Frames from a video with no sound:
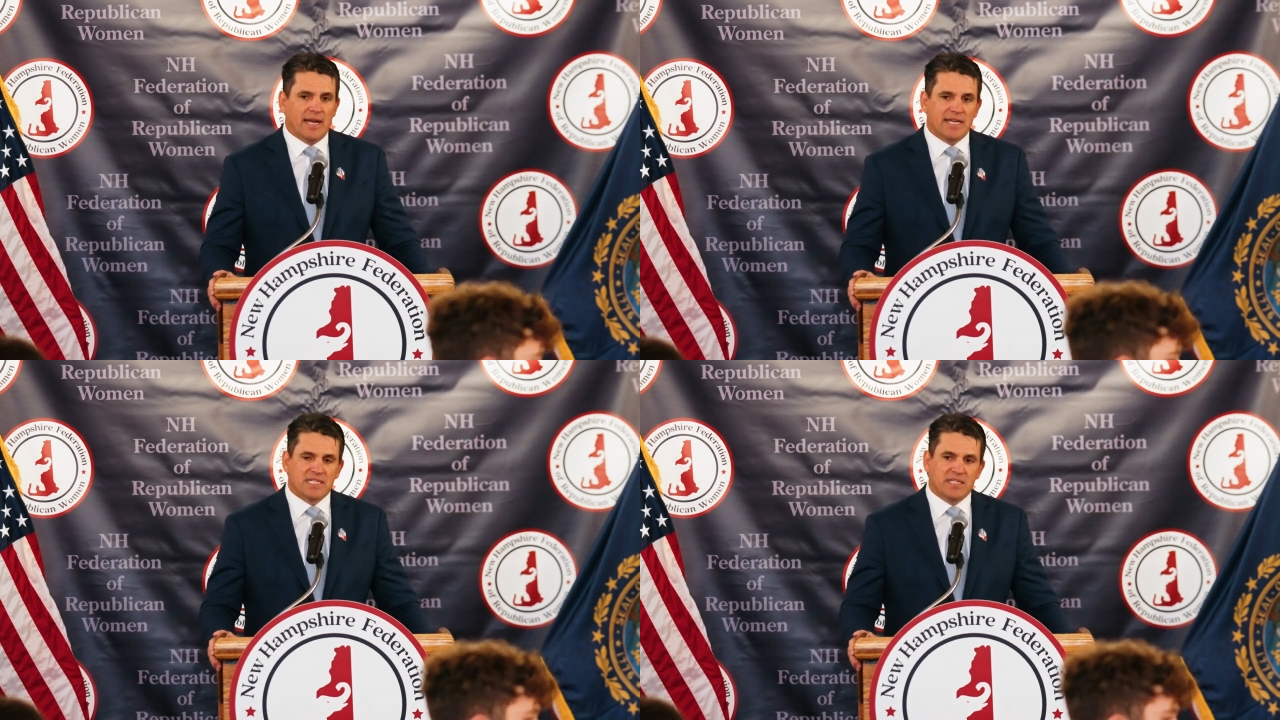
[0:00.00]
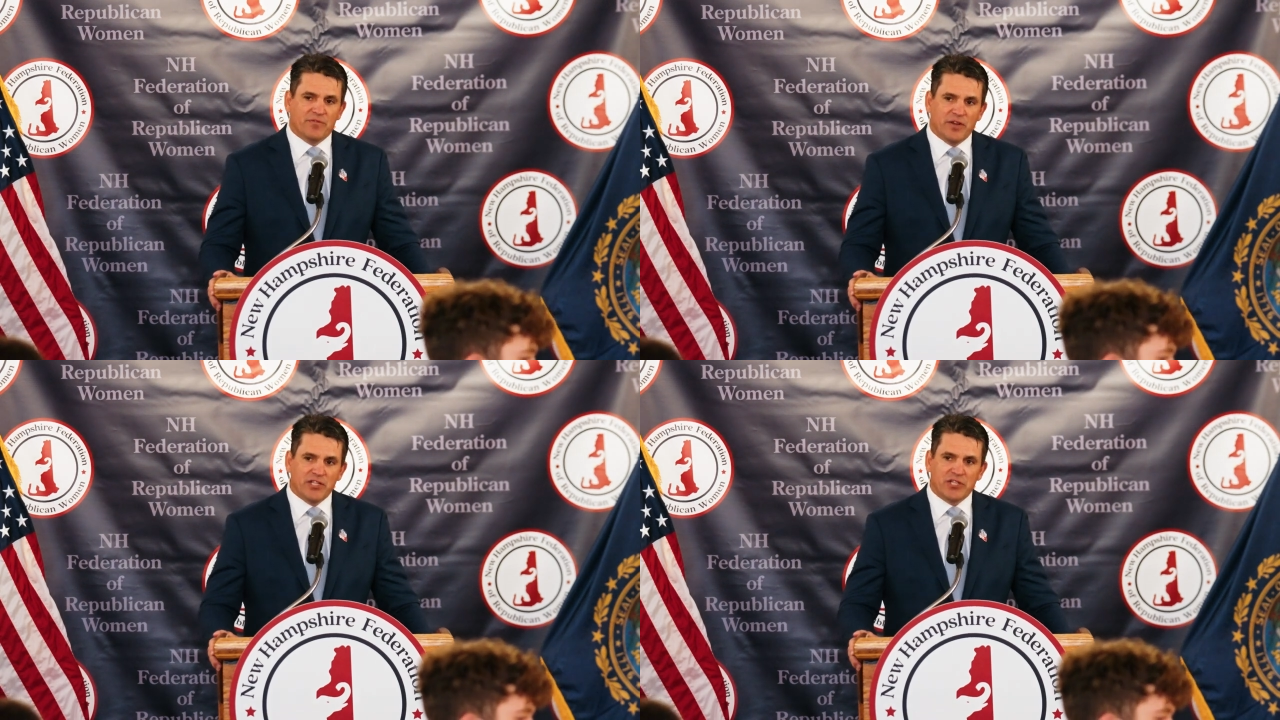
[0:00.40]
I guess,
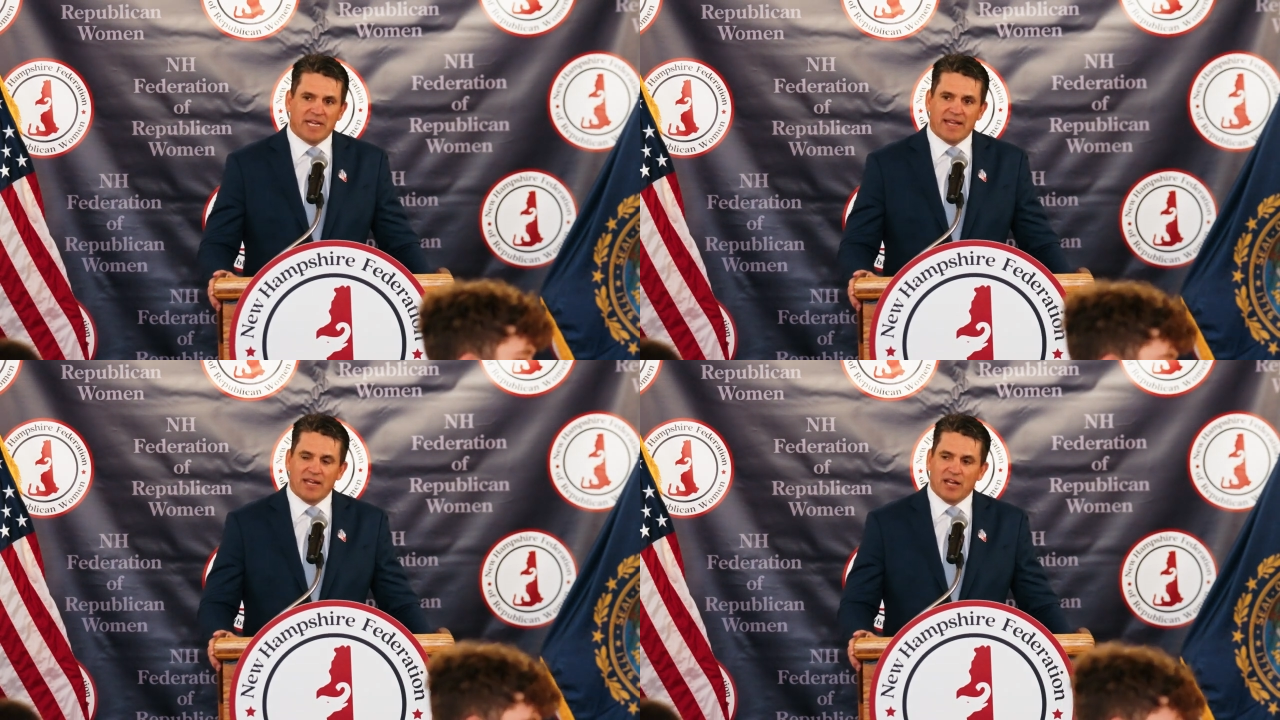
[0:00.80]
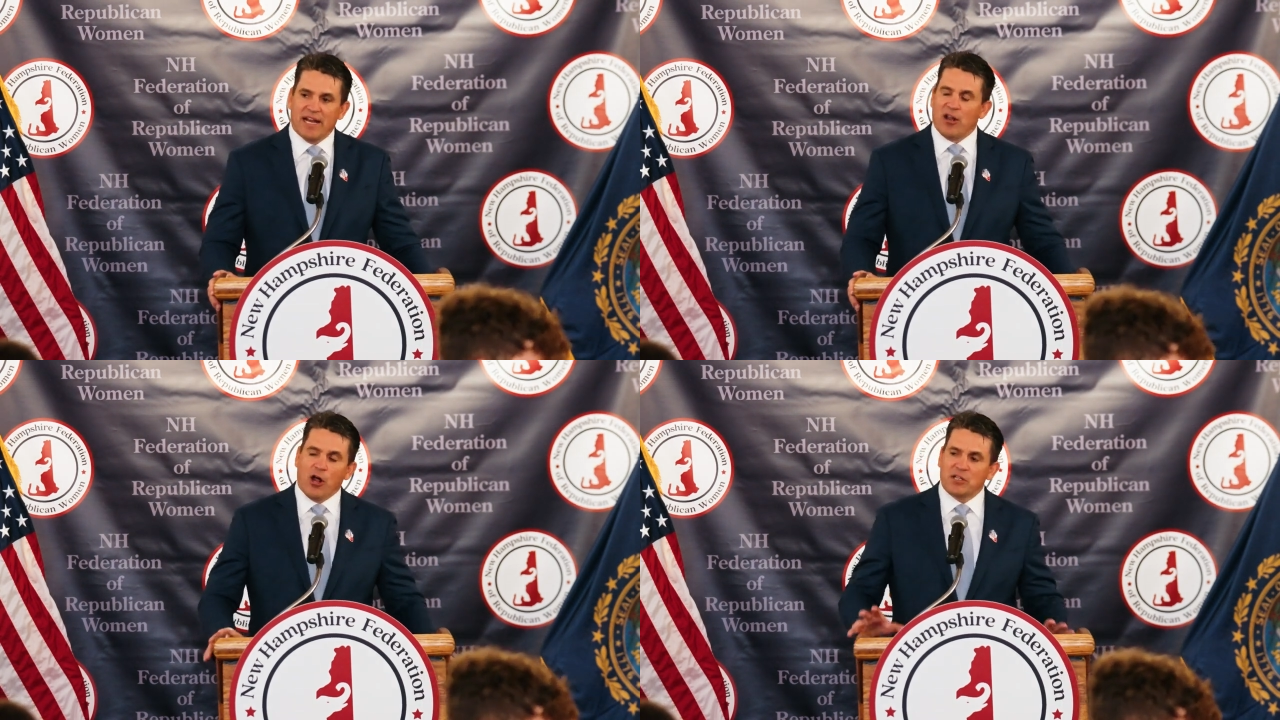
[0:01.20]
division at
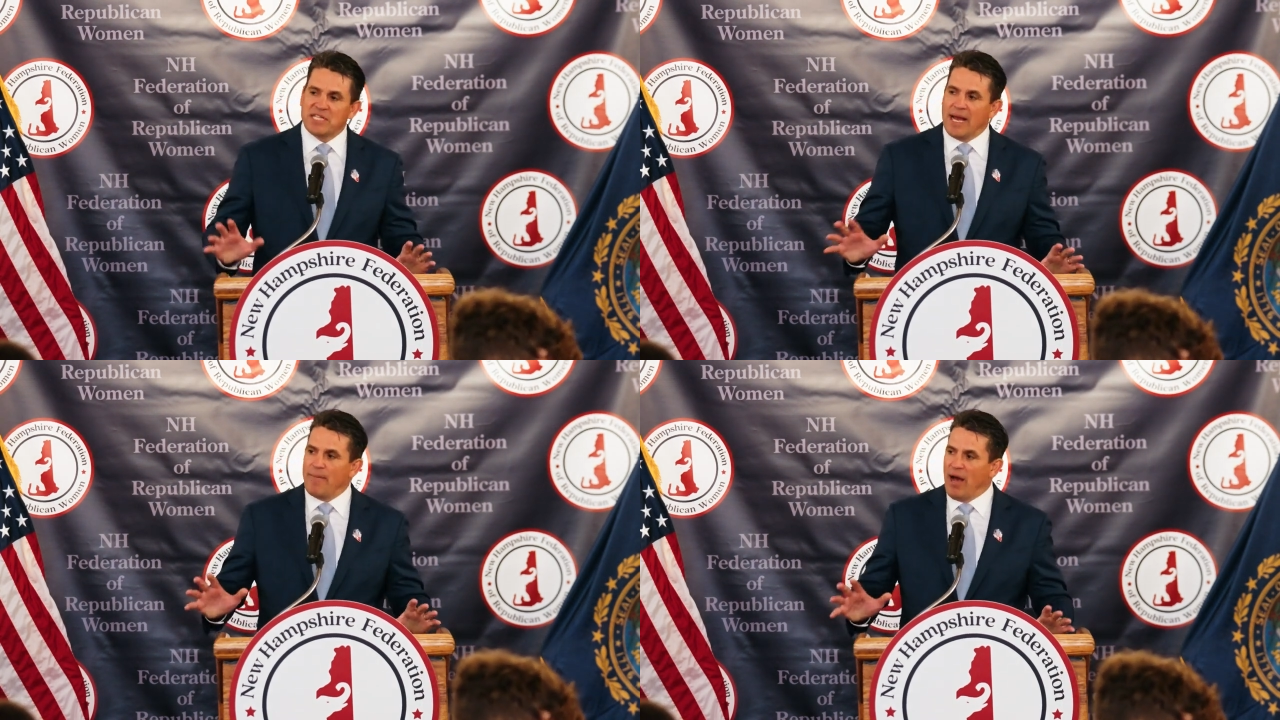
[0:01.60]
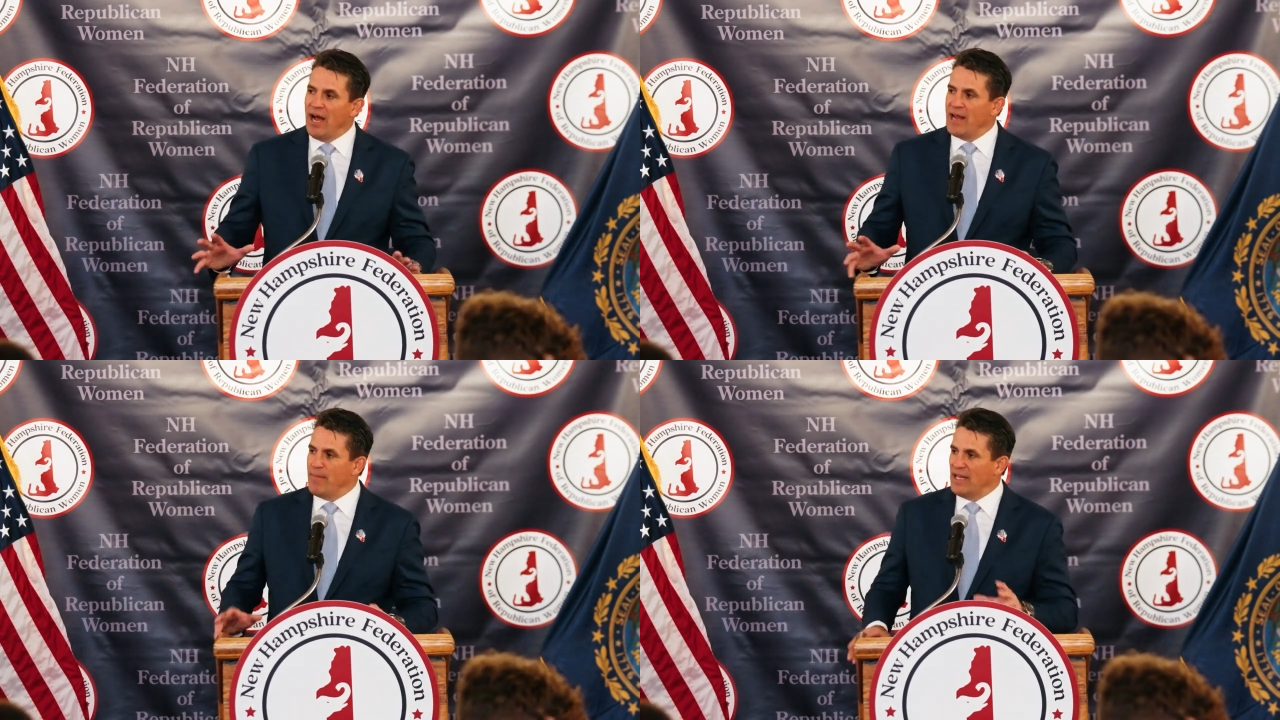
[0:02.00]
an all-time
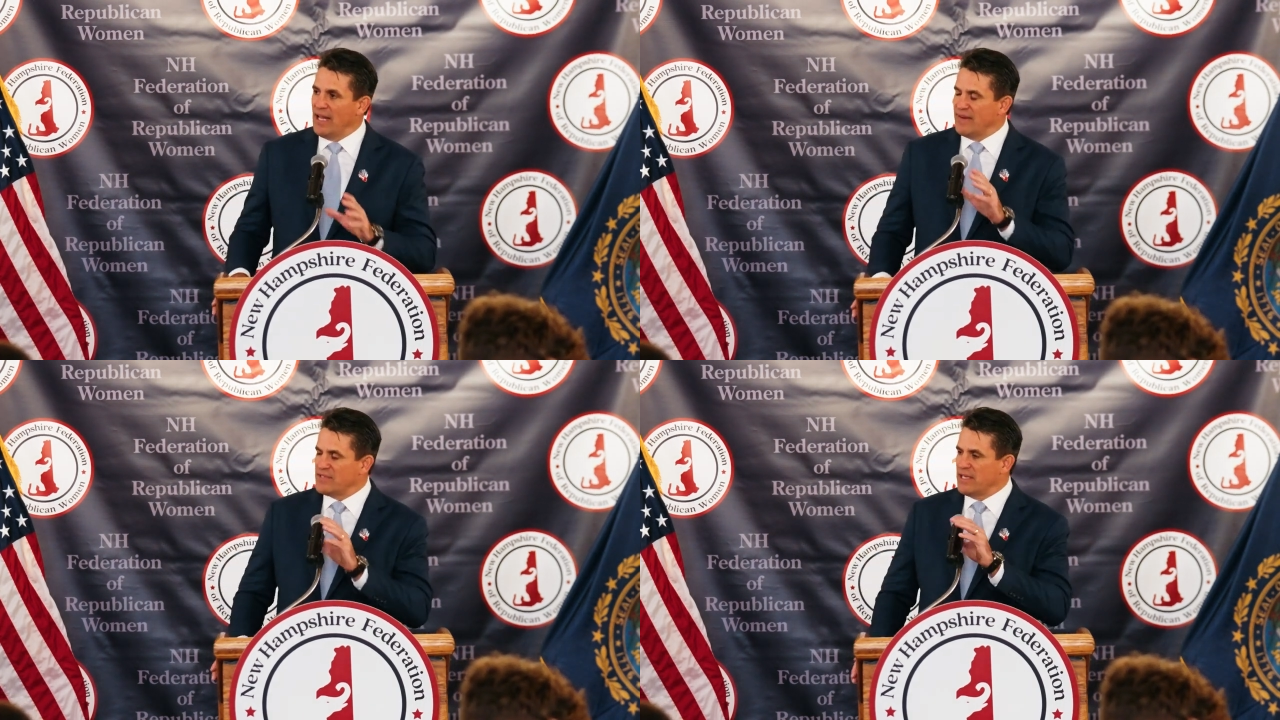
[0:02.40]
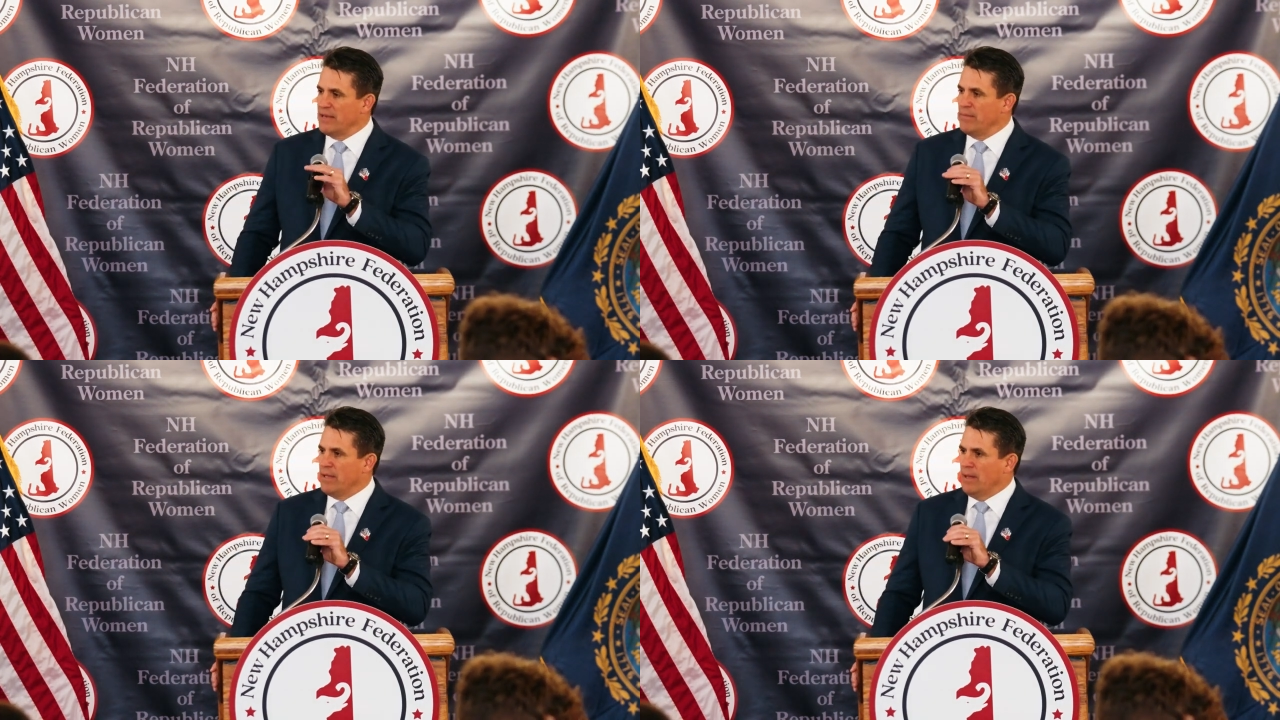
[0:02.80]
high in my lifetime.